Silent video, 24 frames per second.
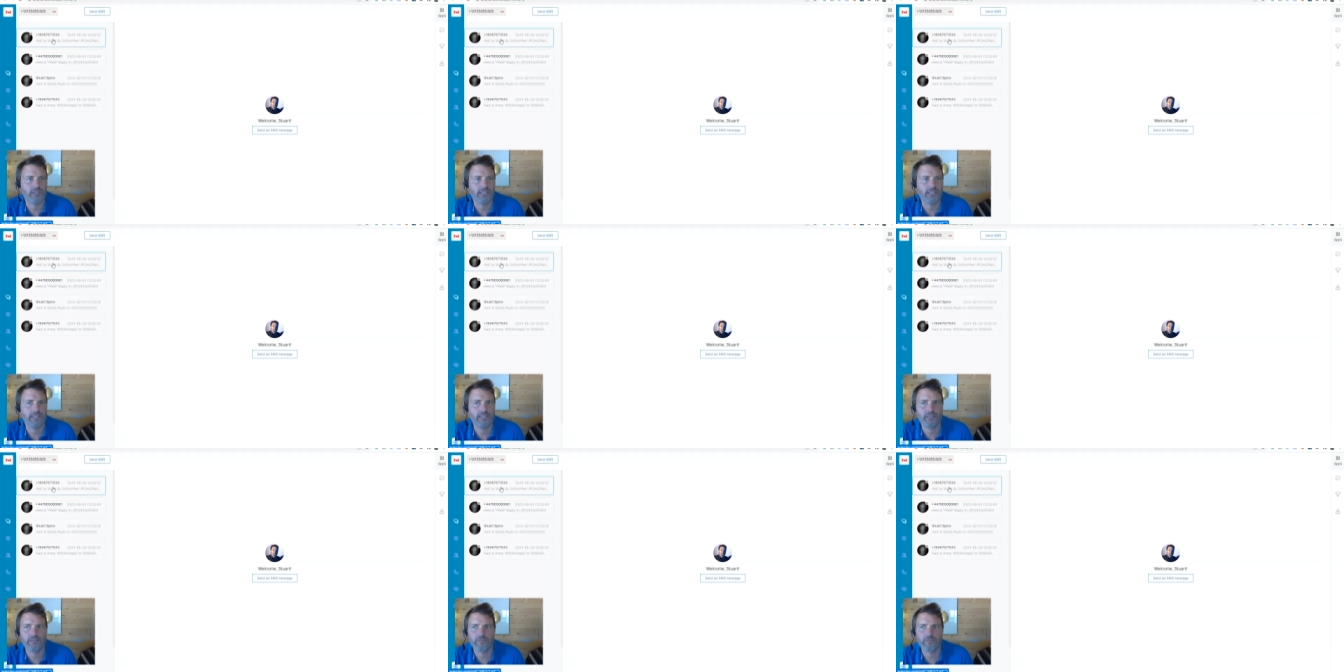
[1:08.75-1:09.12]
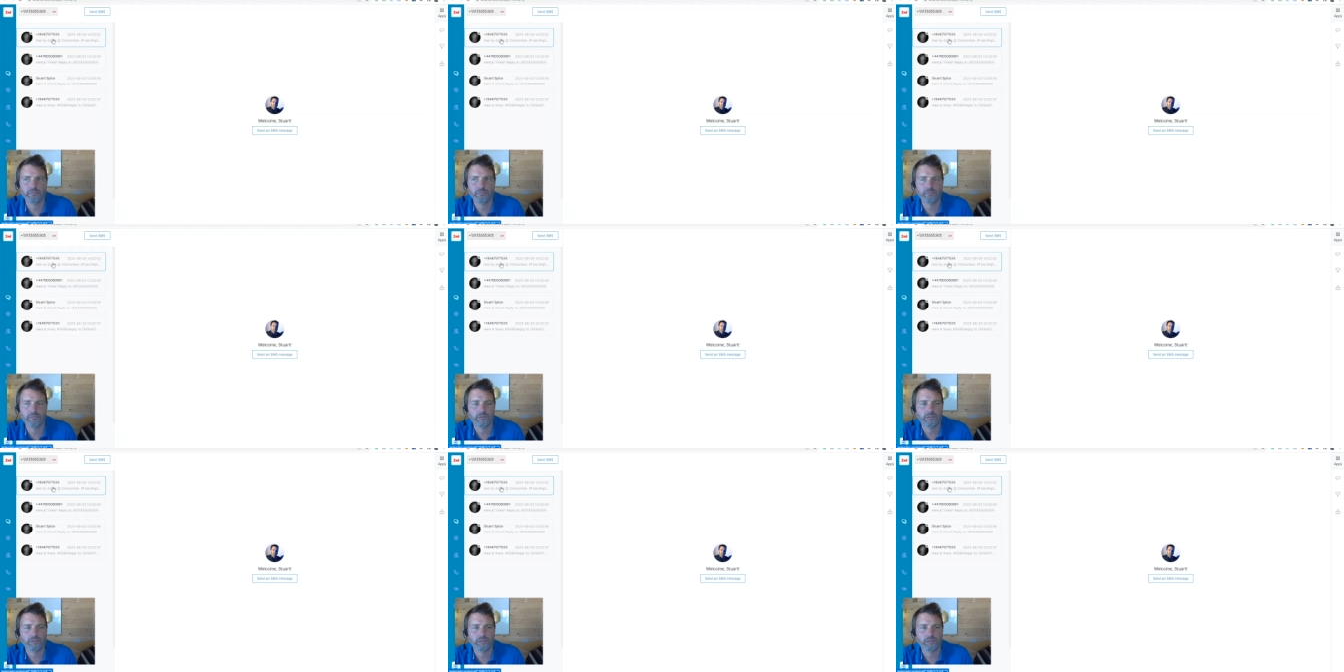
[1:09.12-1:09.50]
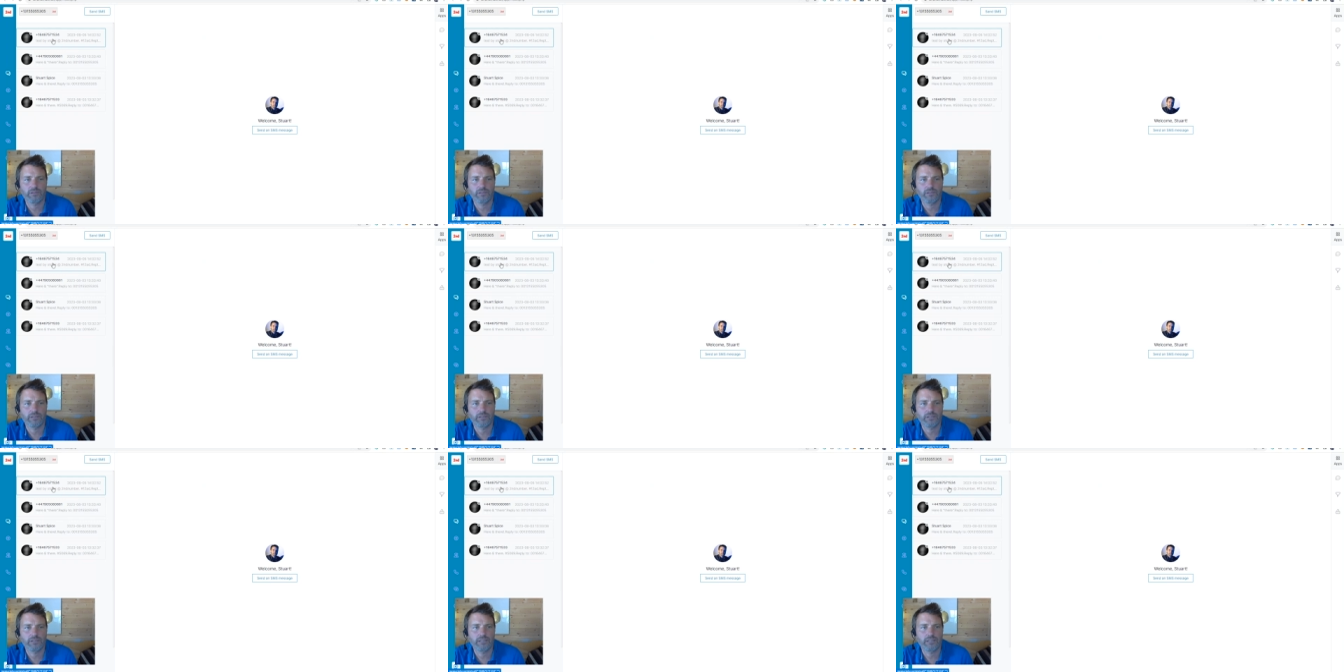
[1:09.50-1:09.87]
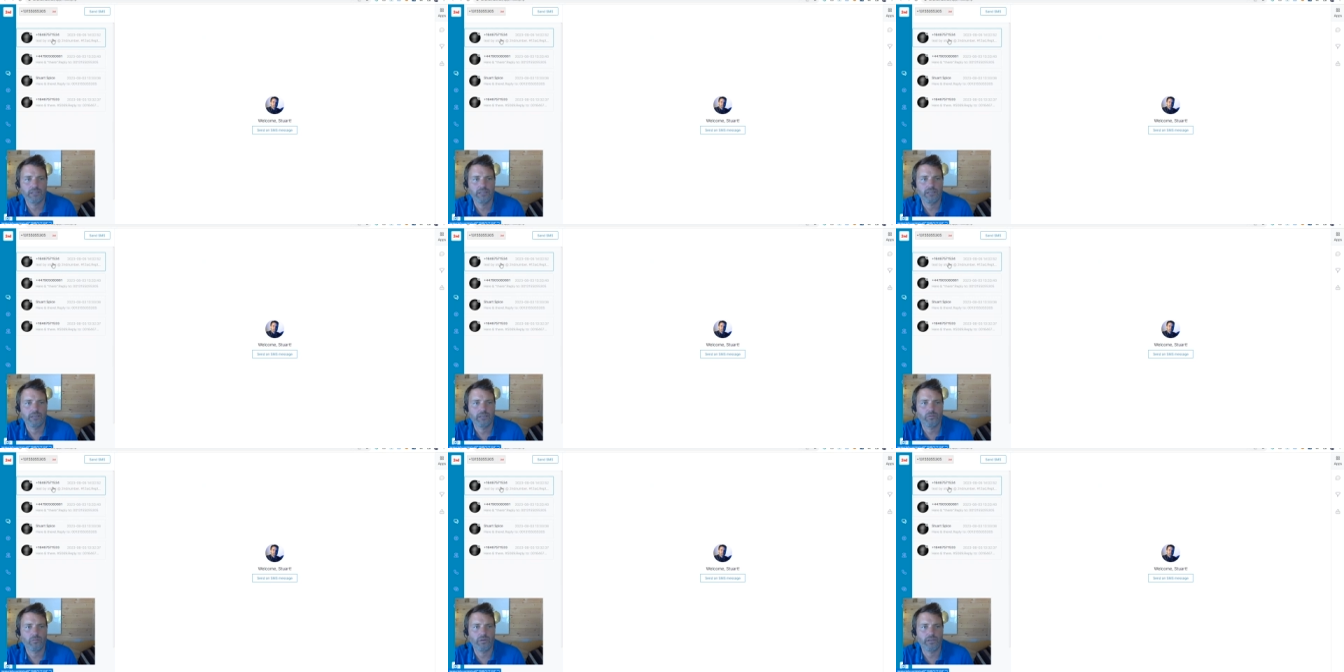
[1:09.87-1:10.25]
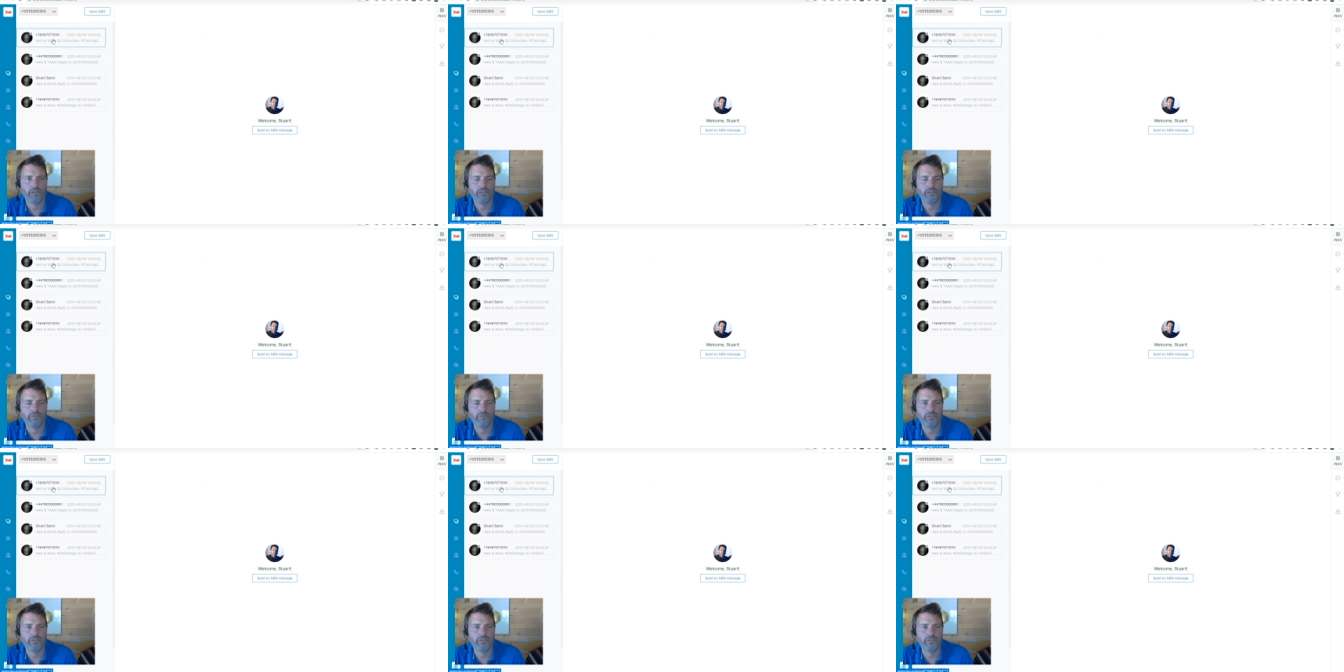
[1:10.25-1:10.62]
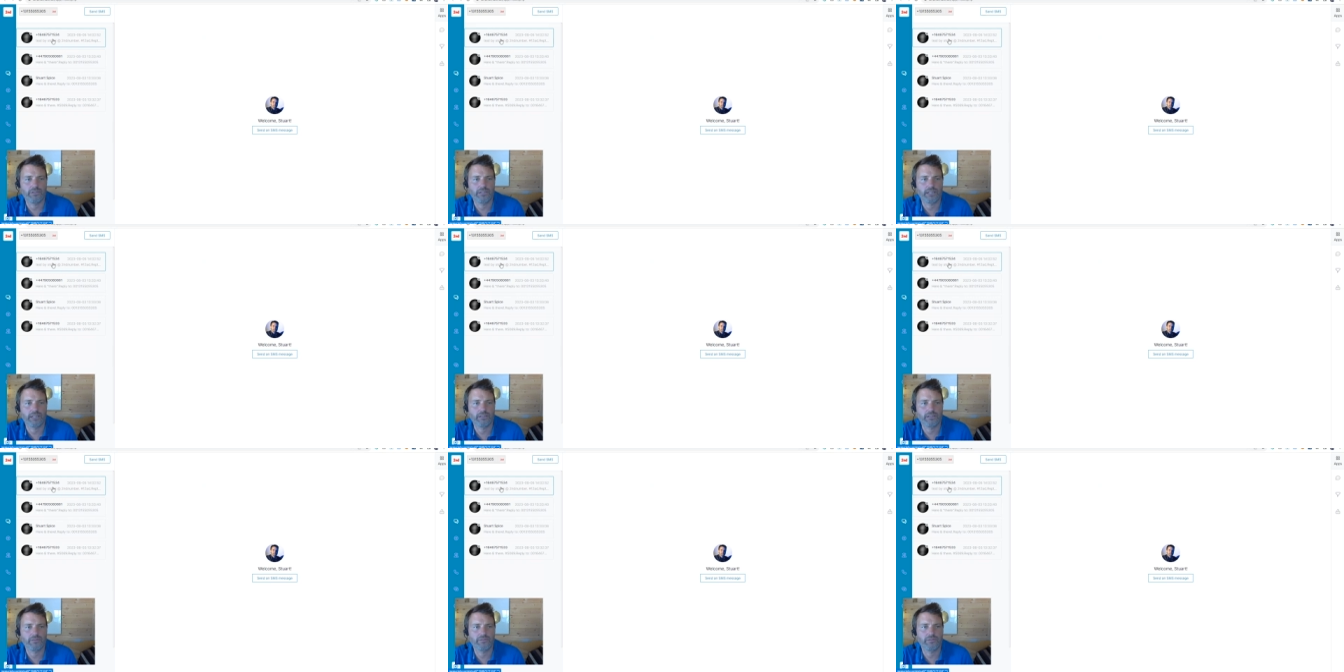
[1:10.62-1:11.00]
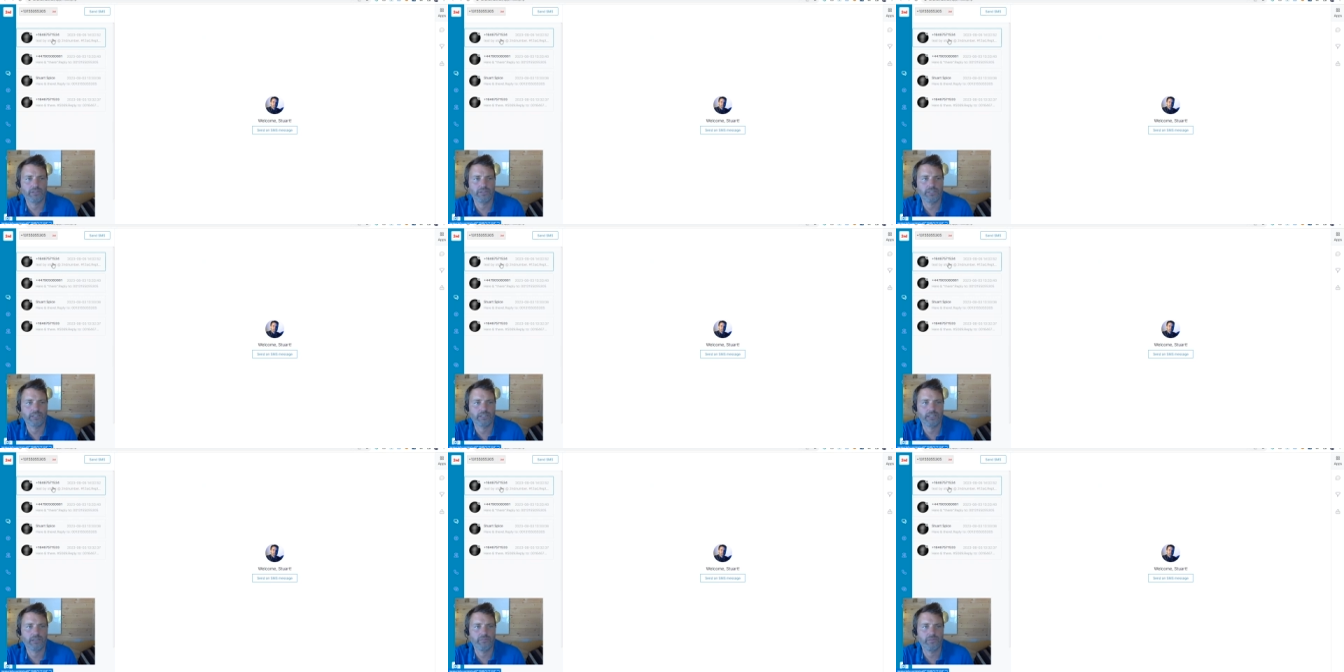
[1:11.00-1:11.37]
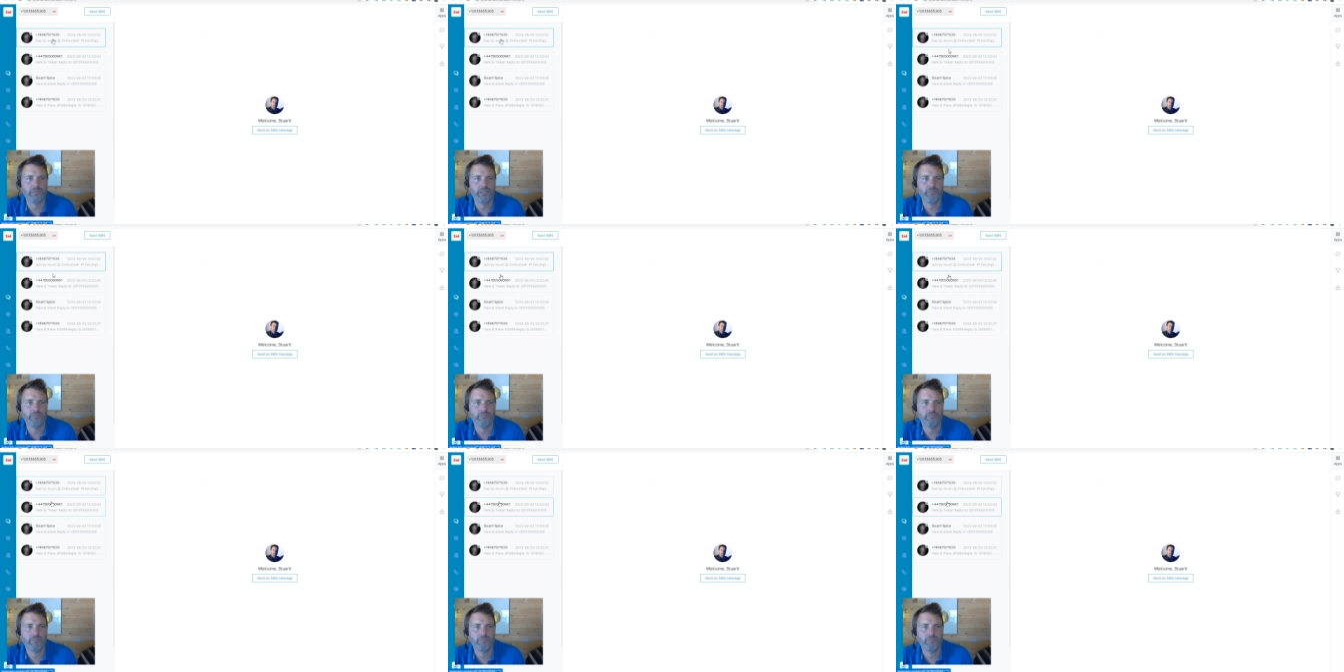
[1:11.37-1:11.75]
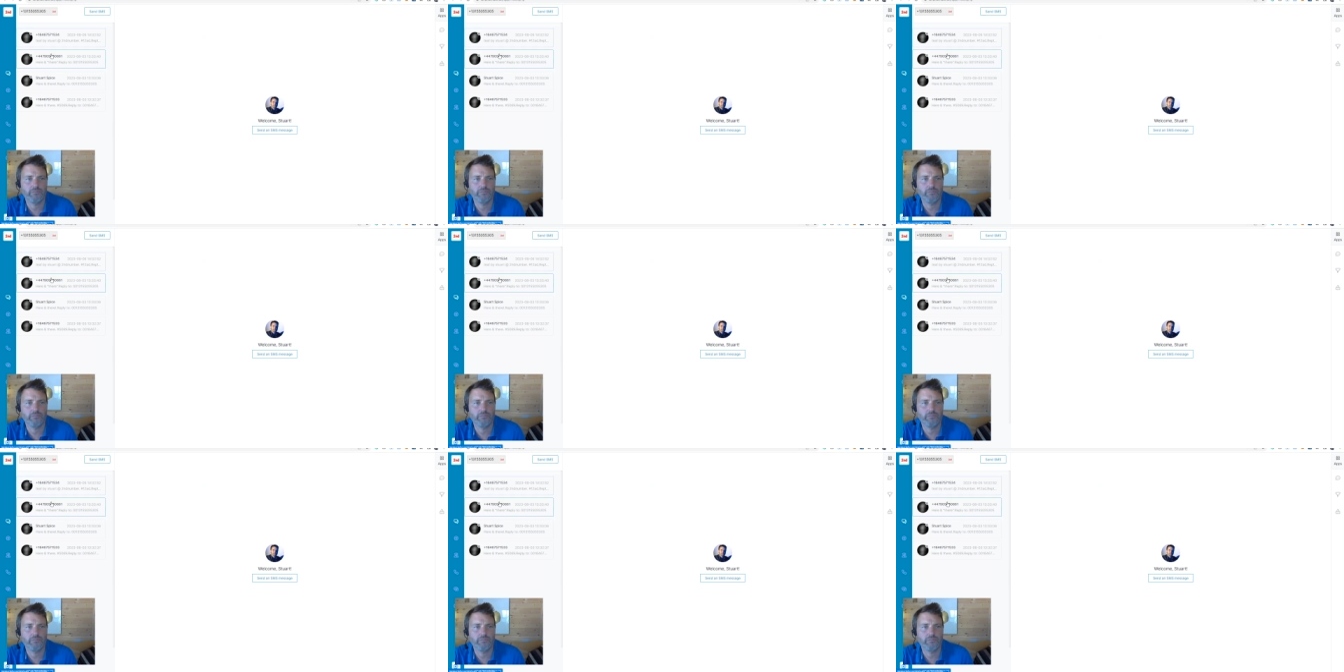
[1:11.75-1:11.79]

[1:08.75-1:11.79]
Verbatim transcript: here. Wait a few seconds for it to come in.